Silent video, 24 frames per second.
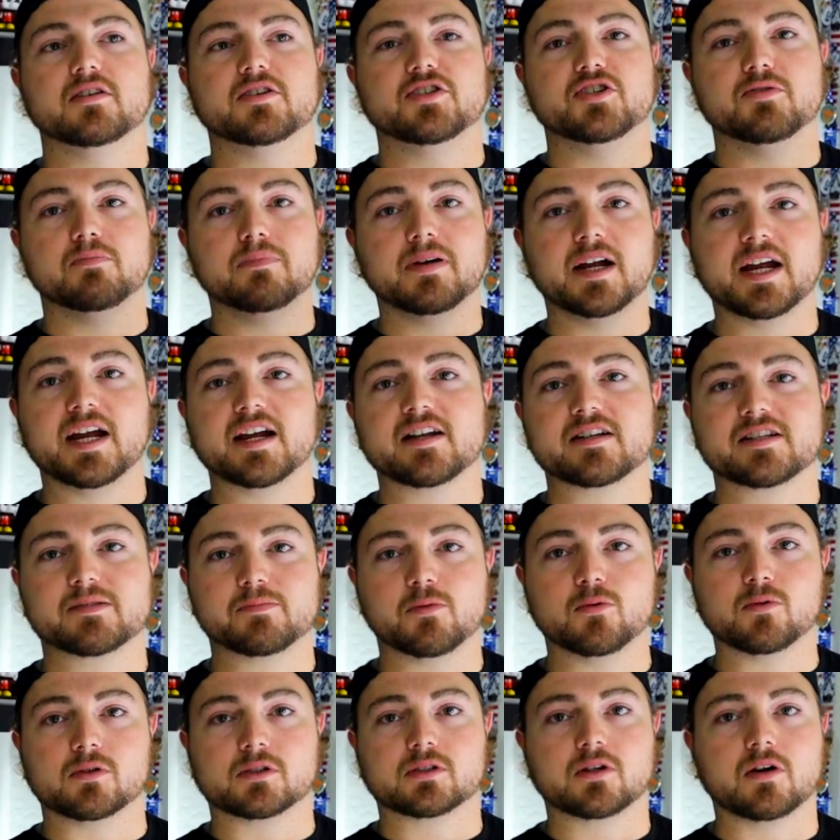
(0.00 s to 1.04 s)
Japan
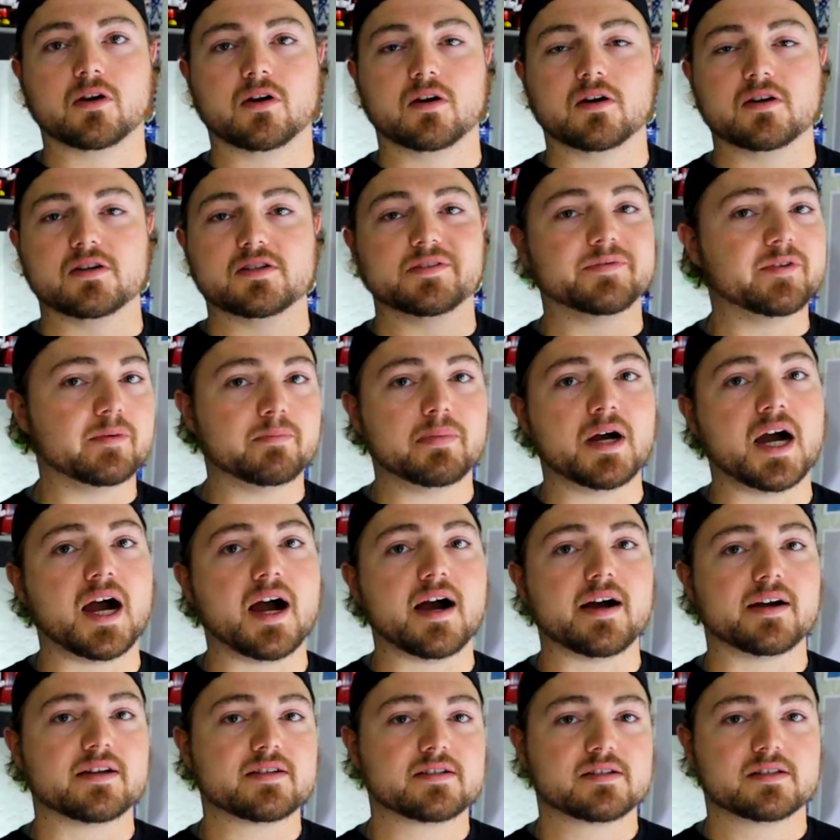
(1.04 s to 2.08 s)
sport cars of the
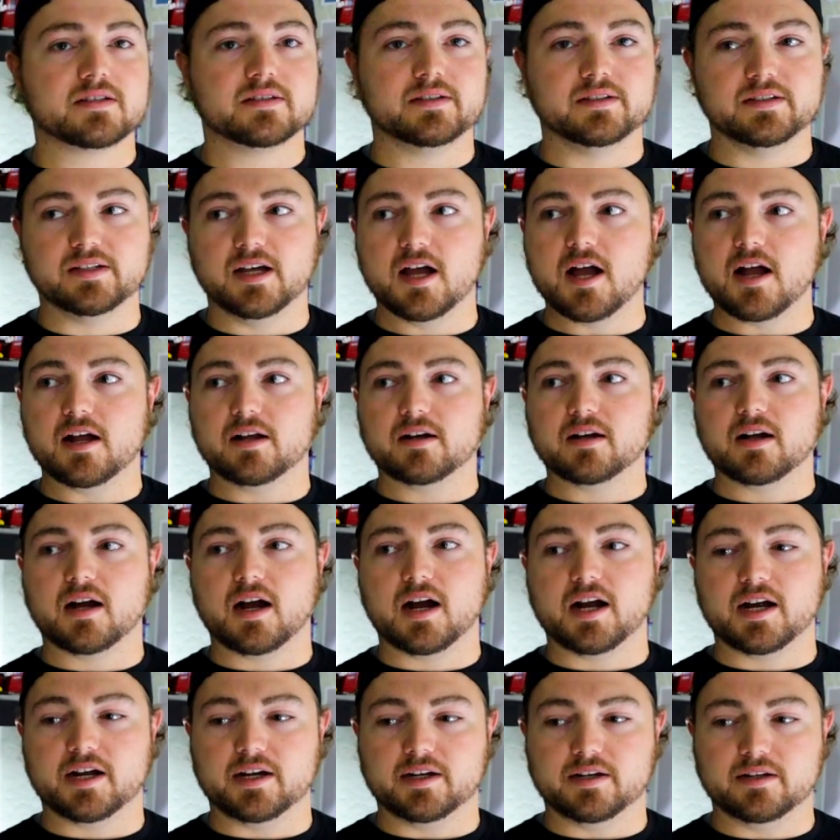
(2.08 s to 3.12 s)
past that
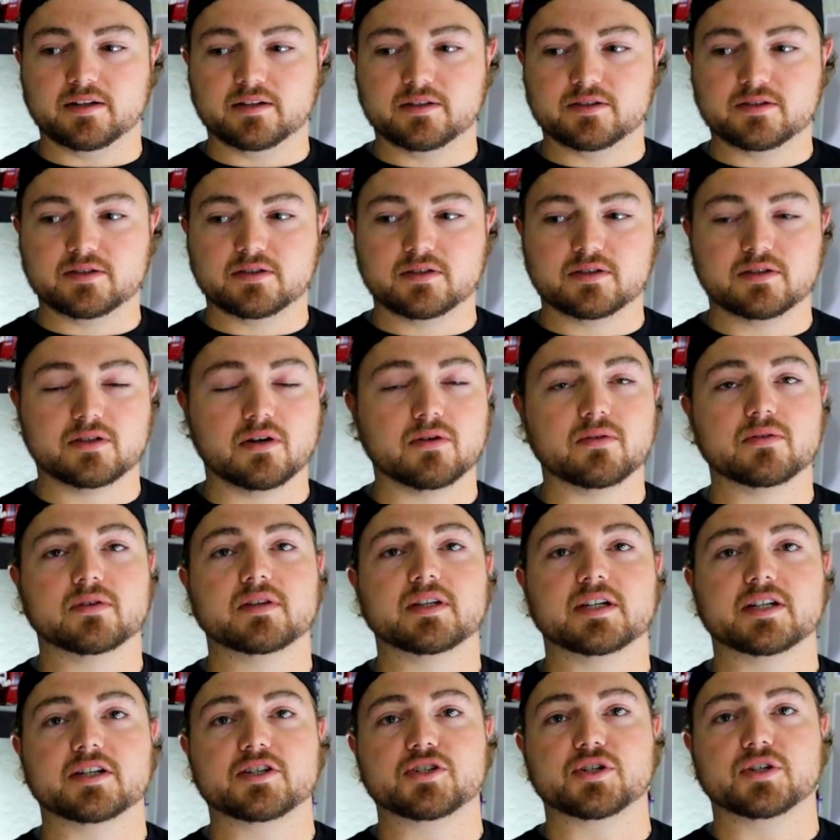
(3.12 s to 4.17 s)
I don't
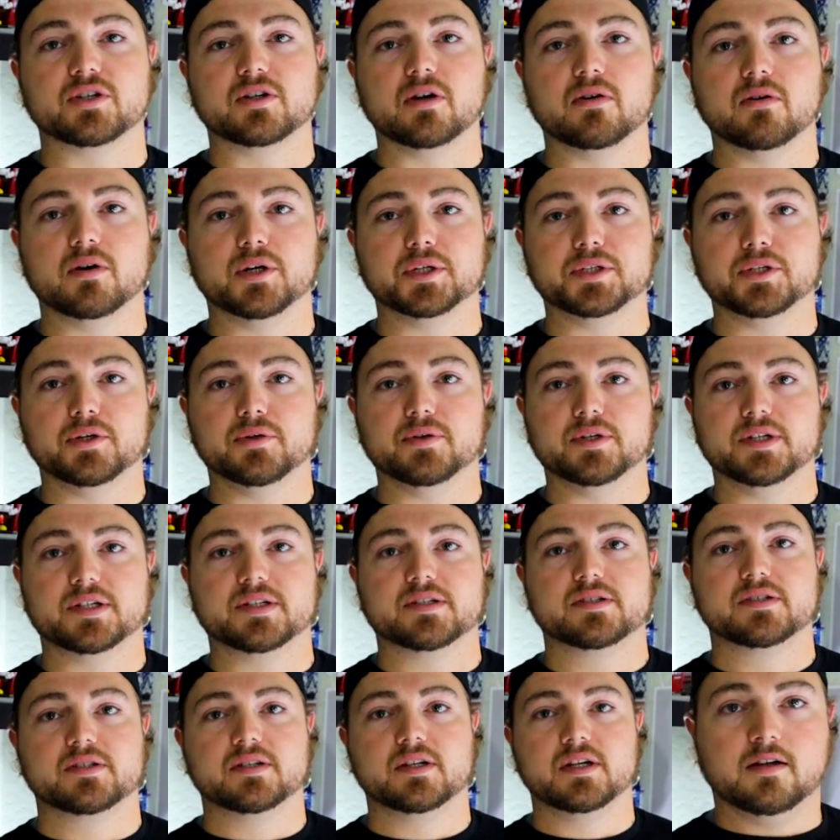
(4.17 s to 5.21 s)
think should go
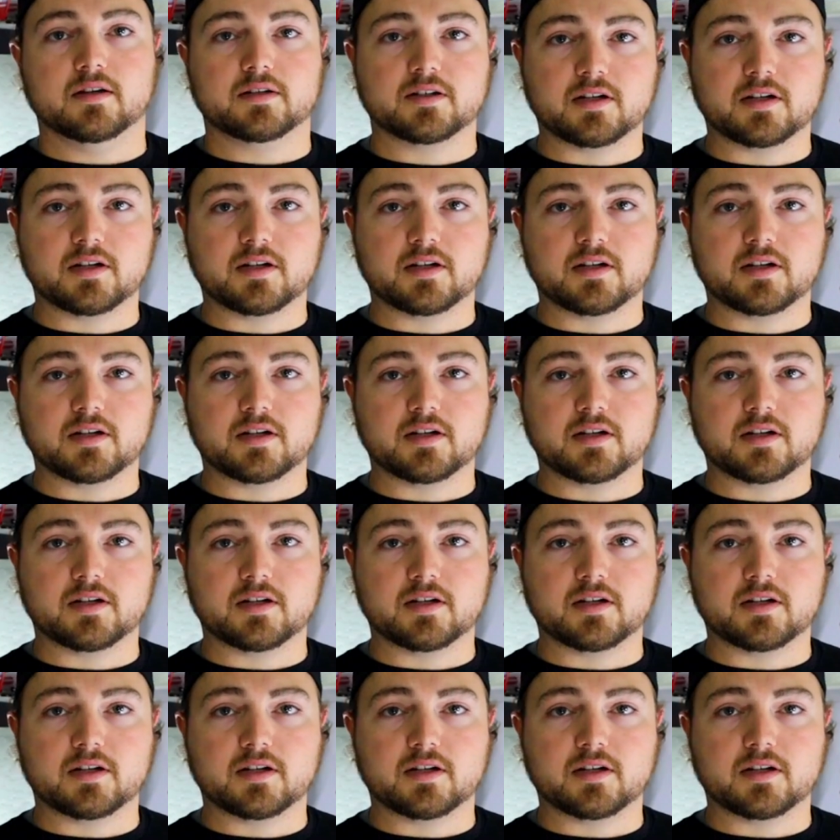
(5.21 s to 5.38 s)
unnoticed.